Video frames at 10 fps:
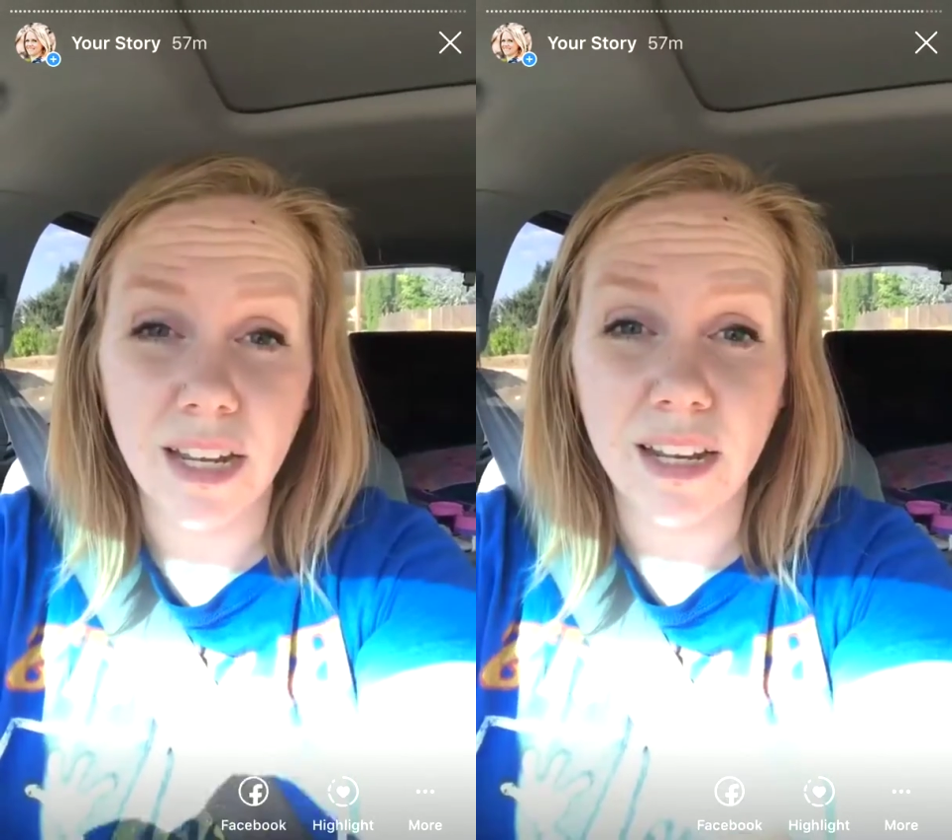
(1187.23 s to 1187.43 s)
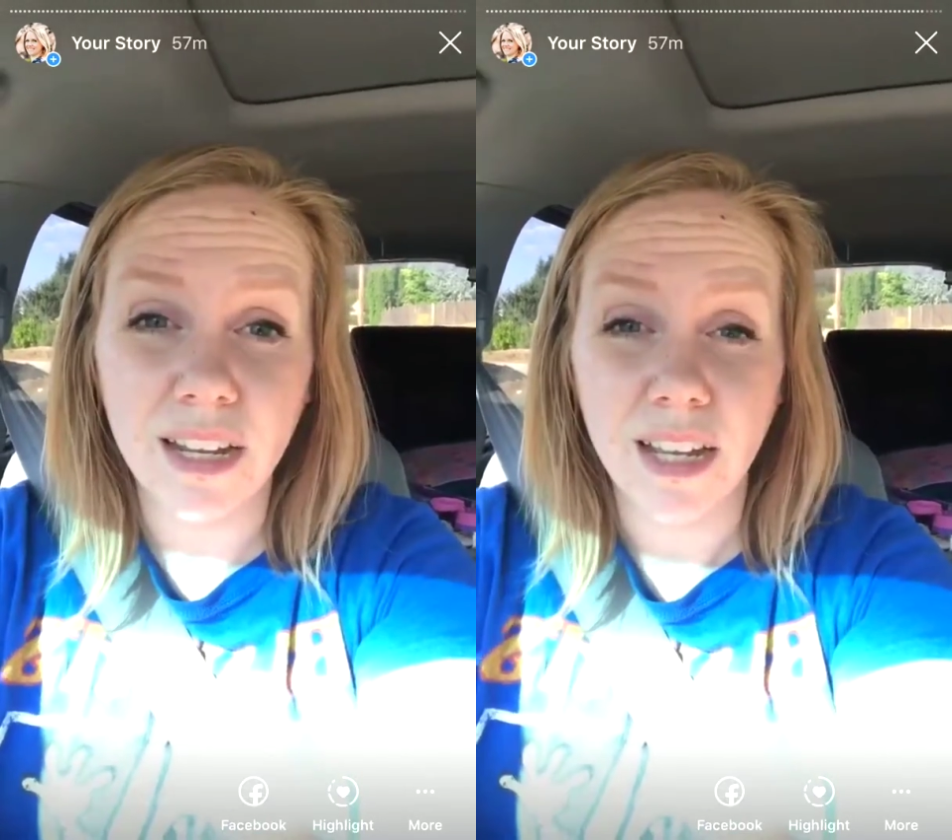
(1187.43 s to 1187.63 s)

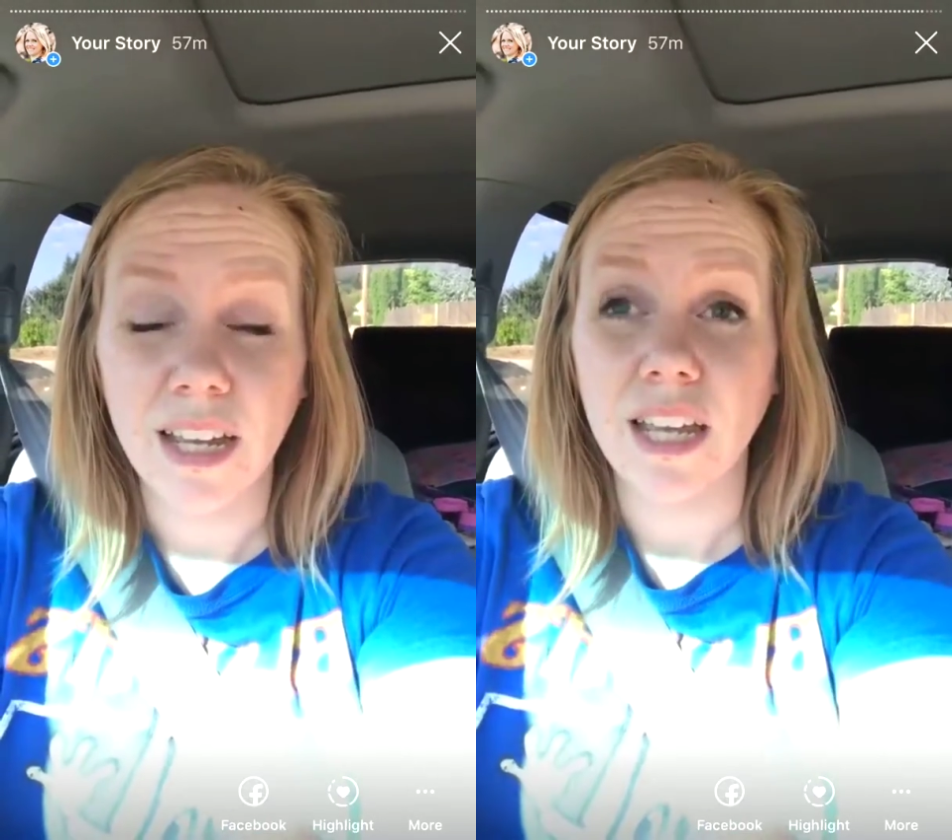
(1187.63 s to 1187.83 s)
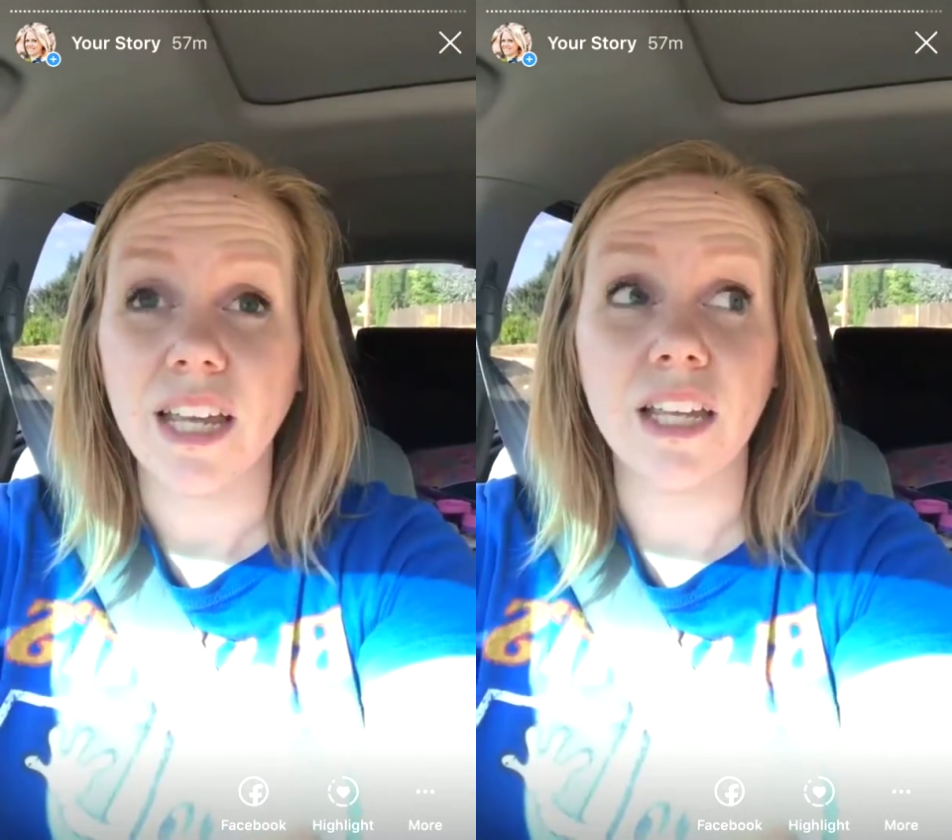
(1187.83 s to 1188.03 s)
is
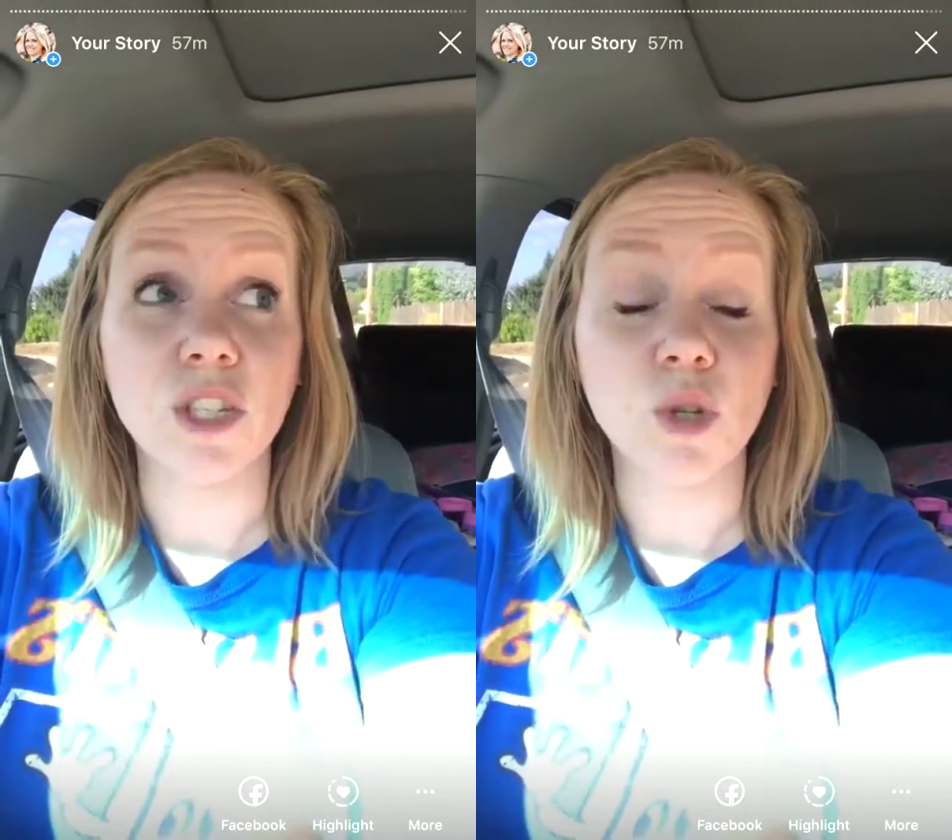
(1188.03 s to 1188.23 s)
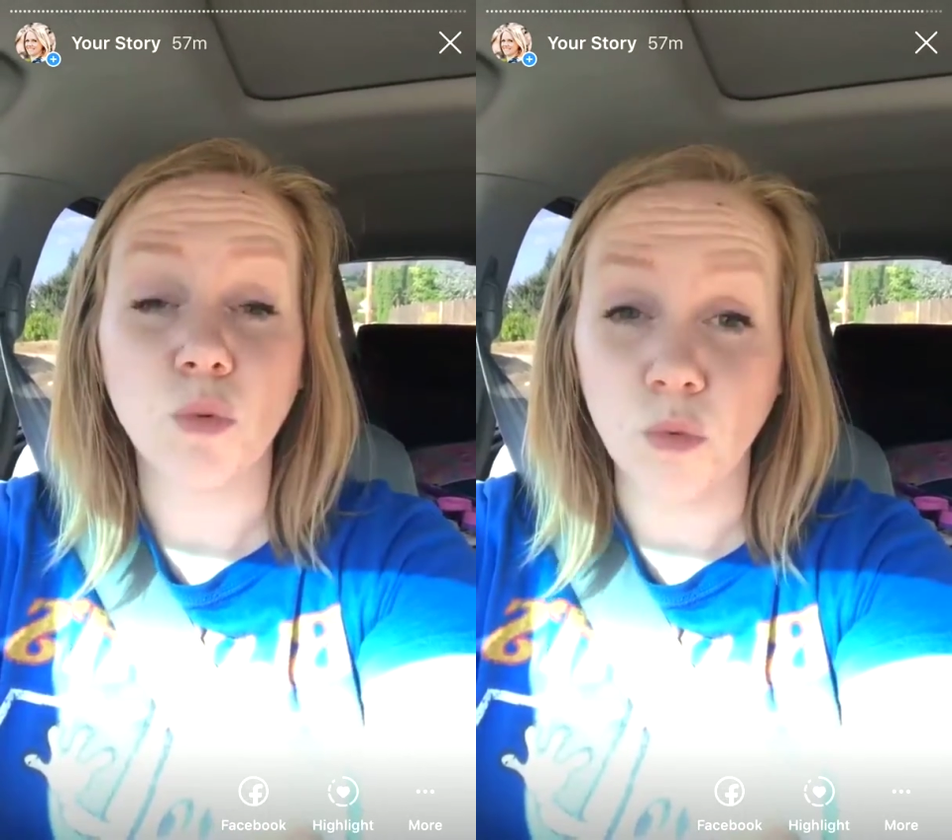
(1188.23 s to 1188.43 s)

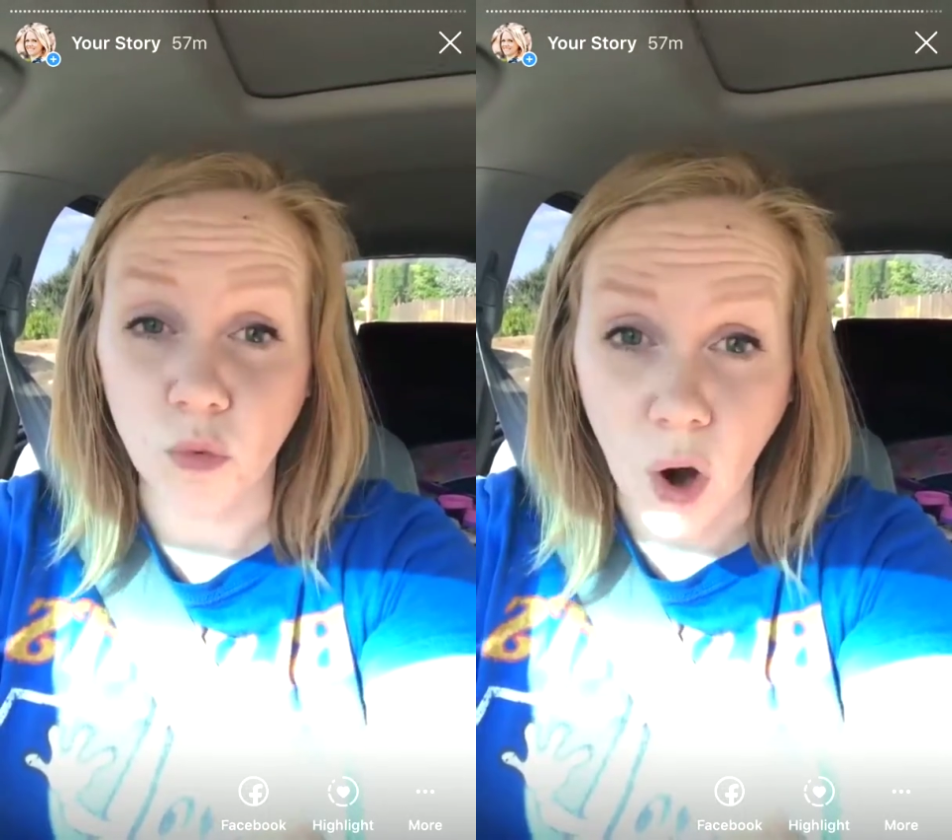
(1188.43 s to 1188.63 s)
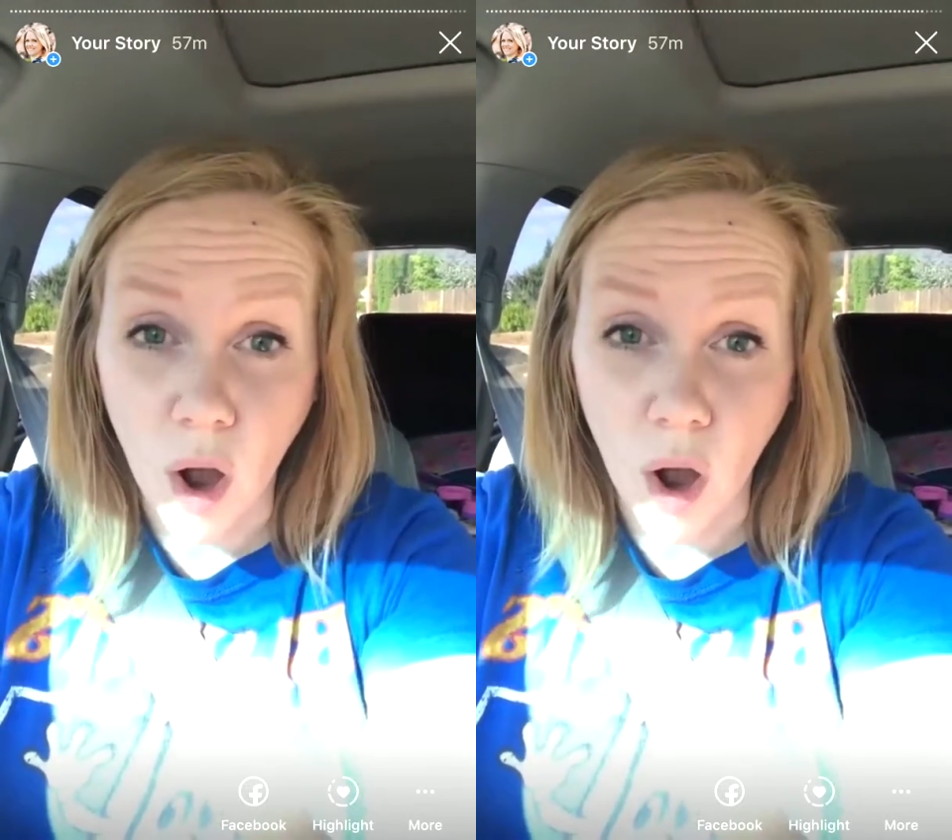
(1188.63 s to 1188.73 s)
wrong.